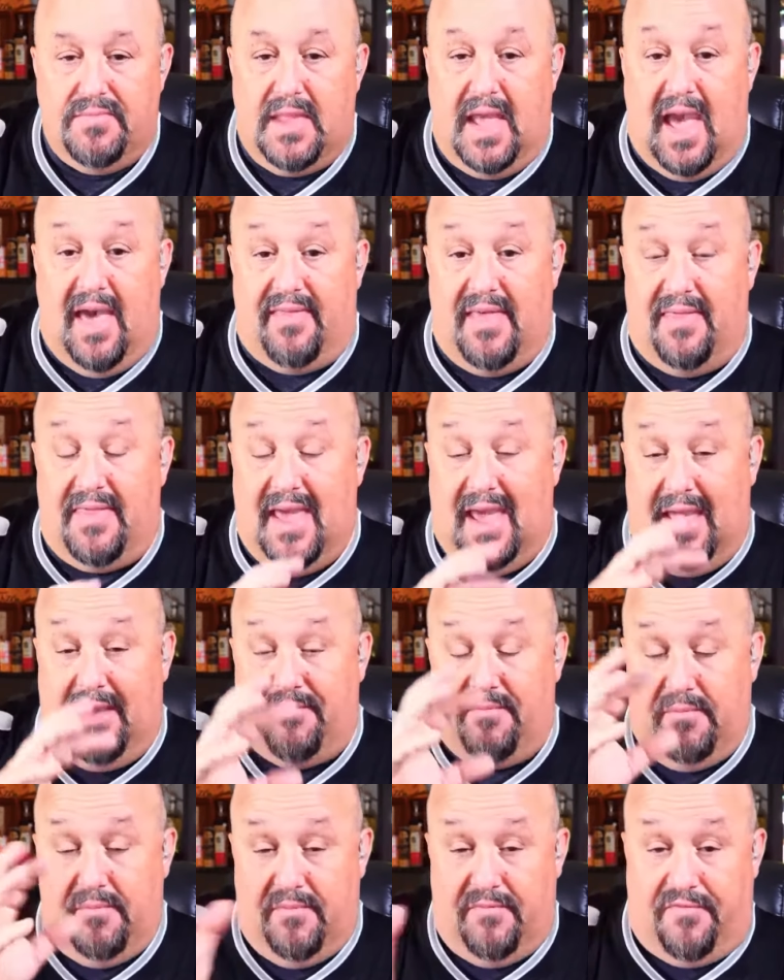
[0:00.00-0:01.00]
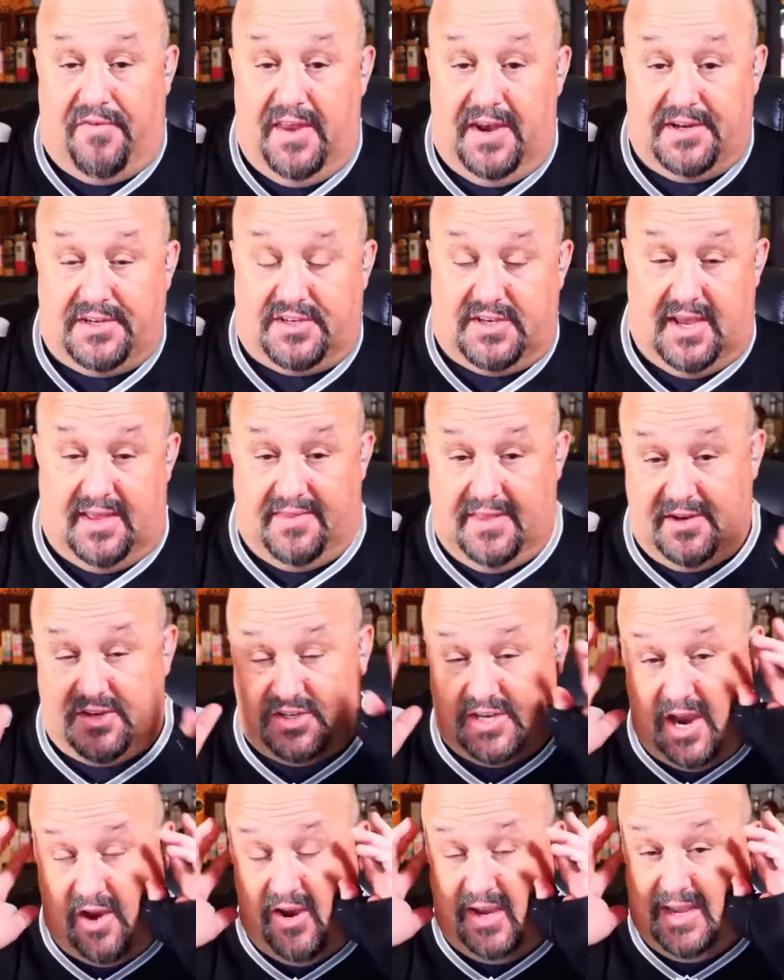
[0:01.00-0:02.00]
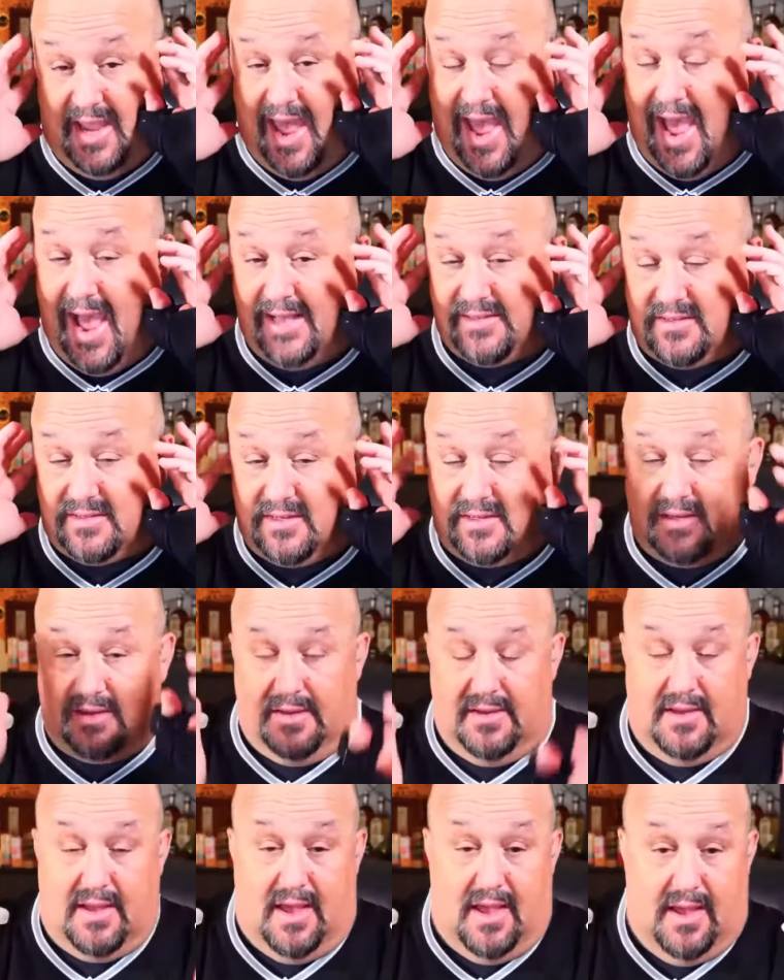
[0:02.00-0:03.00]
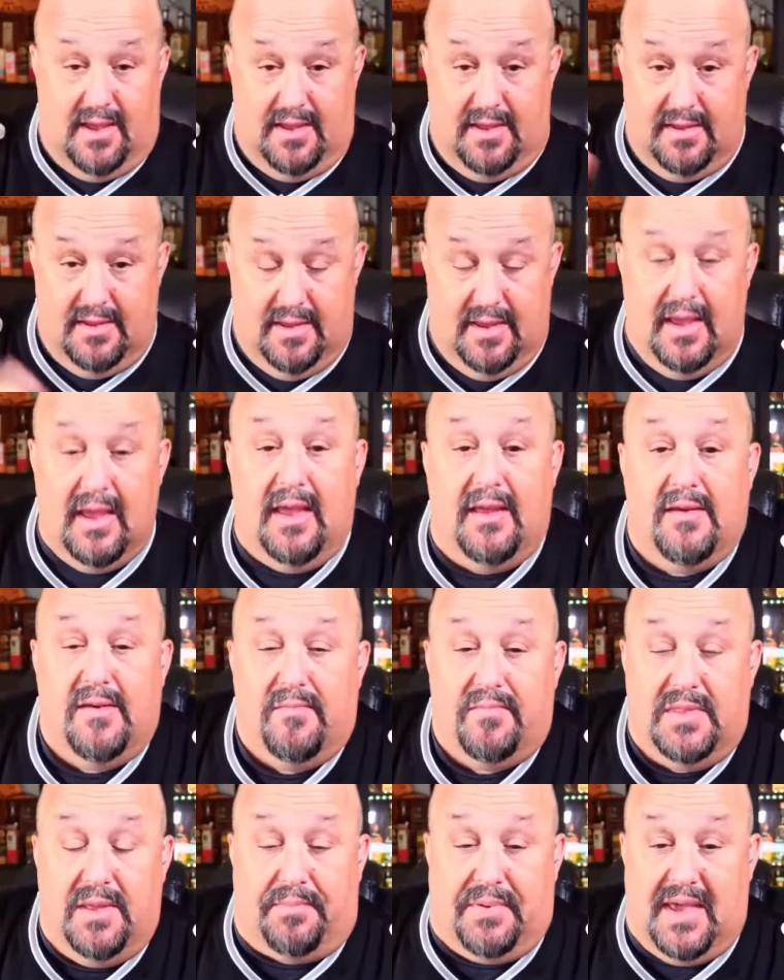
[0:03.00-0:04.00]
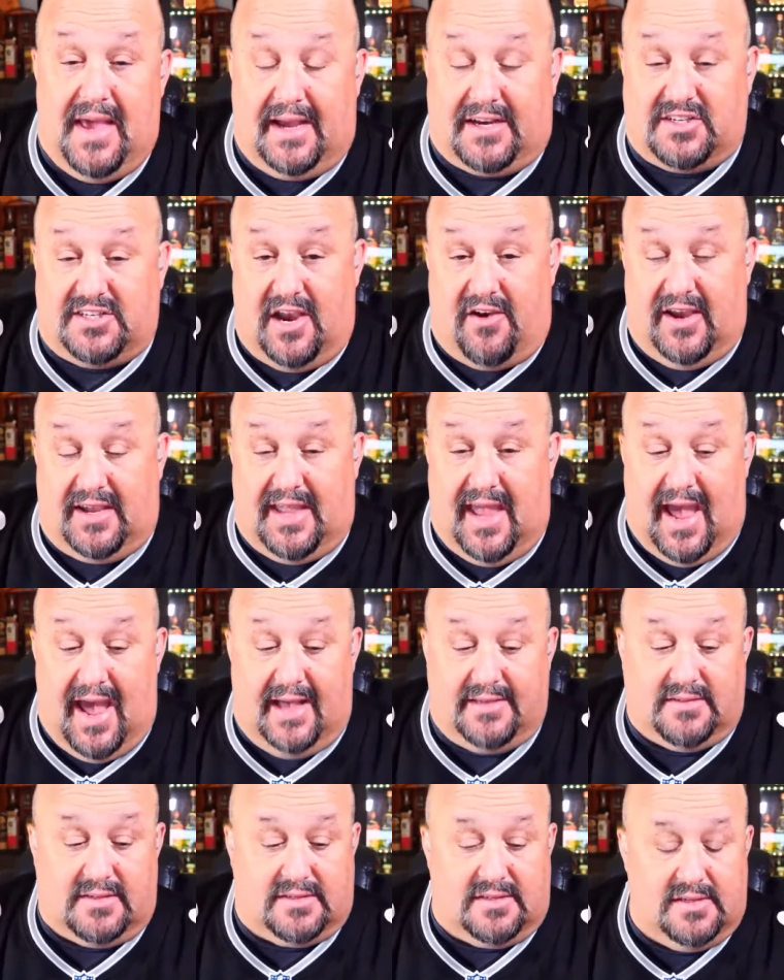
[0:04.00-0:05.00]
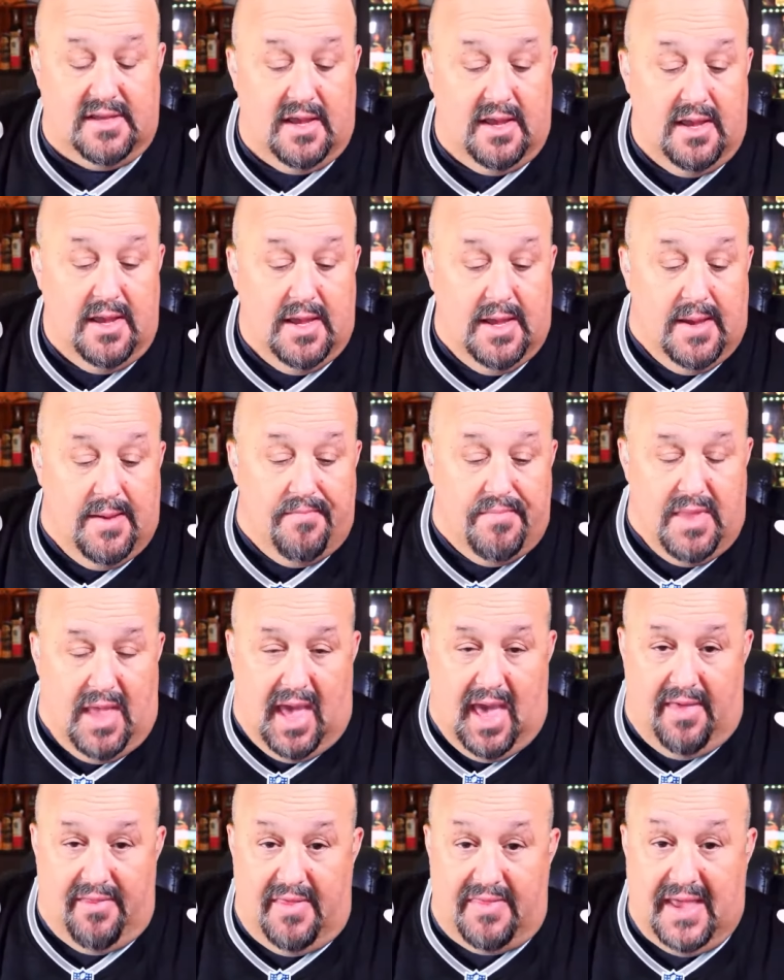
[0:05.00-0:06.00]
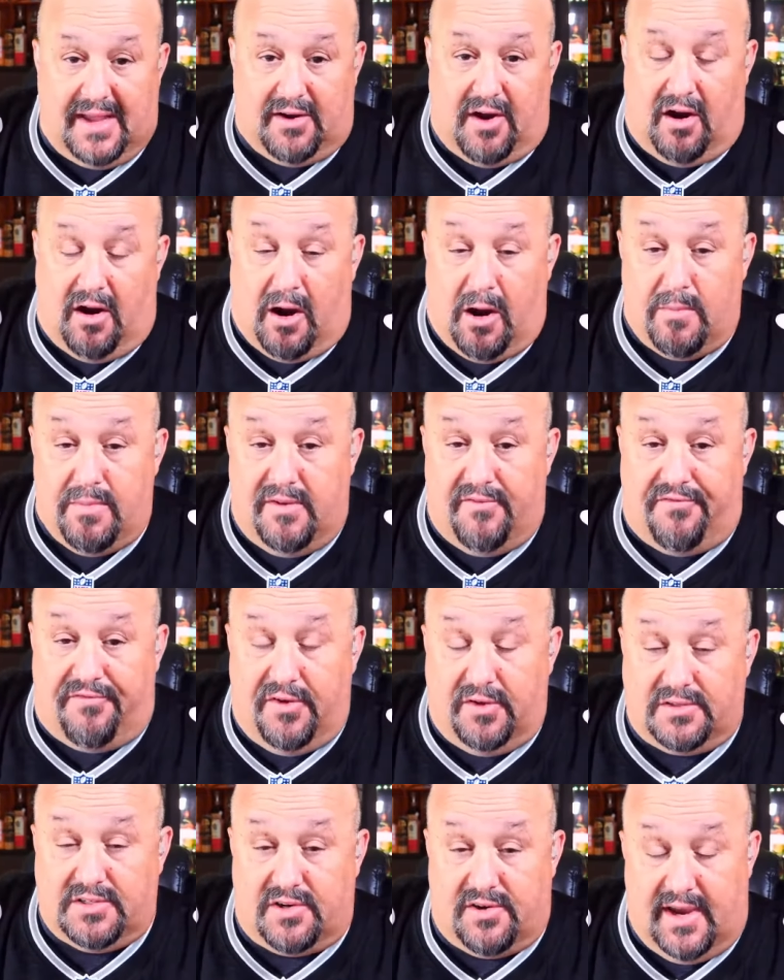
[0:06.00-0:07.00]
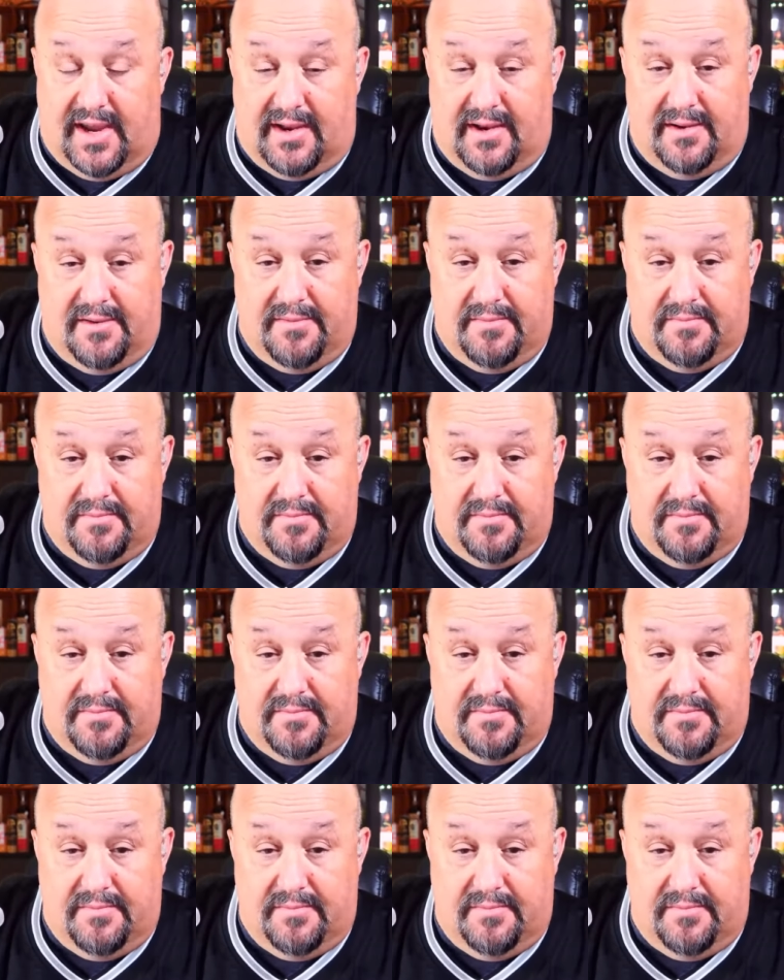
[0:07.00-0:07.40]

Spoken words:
and then they finish it and then sherry casks, the PX sherry casks, and then they carbon filter it